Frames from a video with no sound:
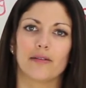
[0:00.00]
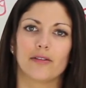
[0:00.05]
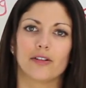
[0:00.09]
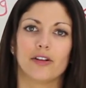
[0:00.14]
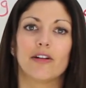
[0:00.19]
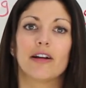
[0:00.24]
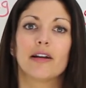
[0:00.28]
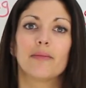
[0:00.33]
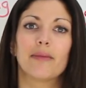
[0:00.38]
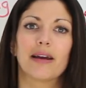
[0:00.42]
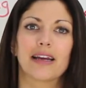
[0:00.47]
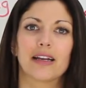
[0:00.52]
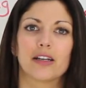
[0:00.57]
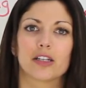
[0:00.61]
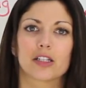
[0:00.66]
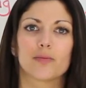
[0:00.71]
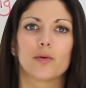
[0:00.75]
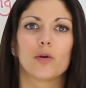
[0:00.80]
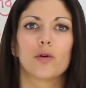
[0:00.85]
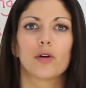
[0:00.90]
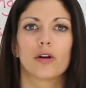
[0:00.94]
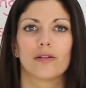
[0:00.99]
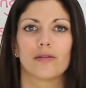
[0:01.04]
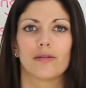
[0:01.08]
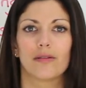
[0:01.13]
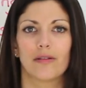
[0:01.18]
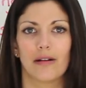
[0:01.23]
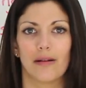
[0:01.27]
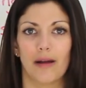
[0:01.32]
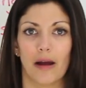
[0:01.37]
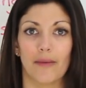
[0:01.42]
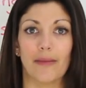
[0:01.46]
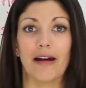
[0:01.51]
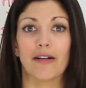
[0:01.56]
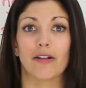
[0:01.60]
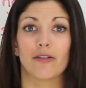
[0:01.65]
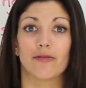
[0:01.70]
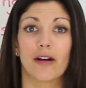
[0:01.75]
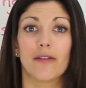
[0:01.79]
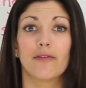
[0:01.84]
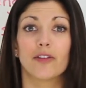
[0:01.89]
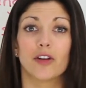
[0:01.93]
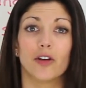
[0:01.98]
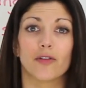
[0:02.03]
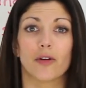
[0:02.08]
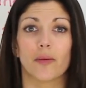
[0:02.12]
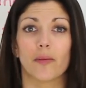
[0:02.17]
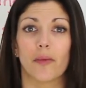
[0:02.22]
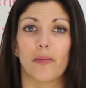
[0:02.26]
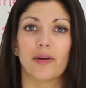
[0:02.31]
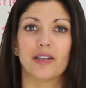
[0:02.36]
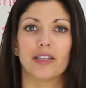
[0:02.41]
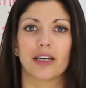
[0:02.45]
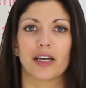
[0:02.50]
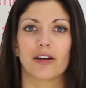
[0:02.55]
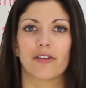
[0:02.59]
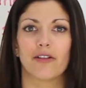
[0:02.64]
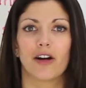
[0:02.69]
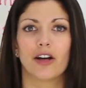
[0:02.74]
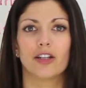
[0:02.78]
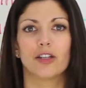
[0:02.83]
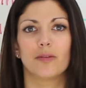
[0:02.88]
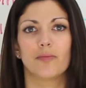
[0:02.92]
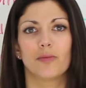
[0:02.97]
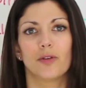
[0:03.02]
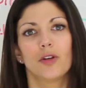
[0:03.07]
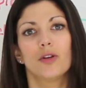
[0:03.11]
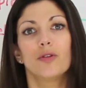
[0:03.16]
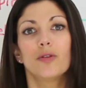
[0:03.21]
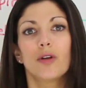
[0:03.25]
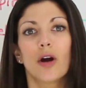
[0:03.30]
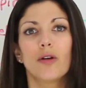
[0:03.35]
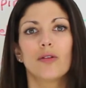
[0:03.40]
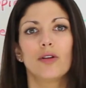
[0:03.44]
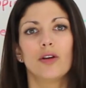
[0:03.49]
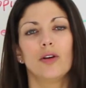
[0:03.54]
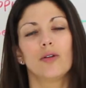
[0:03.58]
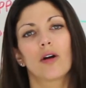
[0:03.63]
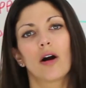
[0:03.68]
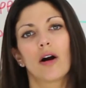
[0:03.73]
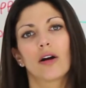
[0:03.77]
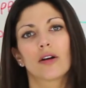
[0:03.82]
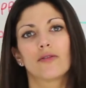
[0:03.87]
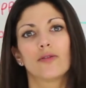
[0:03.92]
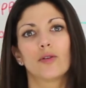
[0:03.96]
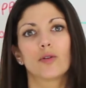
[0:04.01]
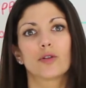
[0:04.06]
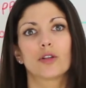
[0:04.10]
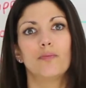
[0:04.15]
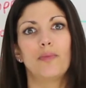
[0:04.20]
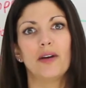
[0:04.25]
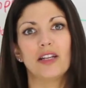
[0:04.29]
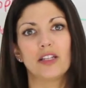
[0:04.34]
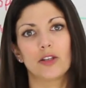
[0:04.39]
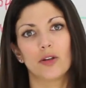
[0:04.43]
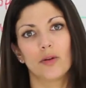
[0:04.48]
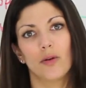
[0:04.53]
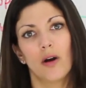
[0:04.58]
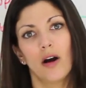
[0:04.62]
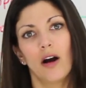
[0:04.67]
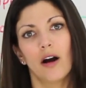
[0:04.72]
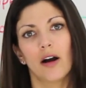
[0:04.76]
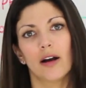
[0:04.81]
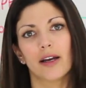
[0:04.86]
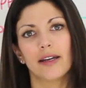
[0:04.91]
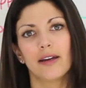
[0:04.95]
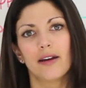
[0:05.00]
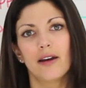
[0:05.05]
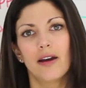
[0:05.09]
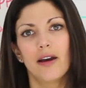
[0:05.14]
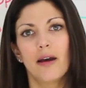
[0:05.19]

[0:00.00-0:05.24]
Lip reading: you're only making a smaller amount of revenue from a particular item, you know that you can't afford to bid too high,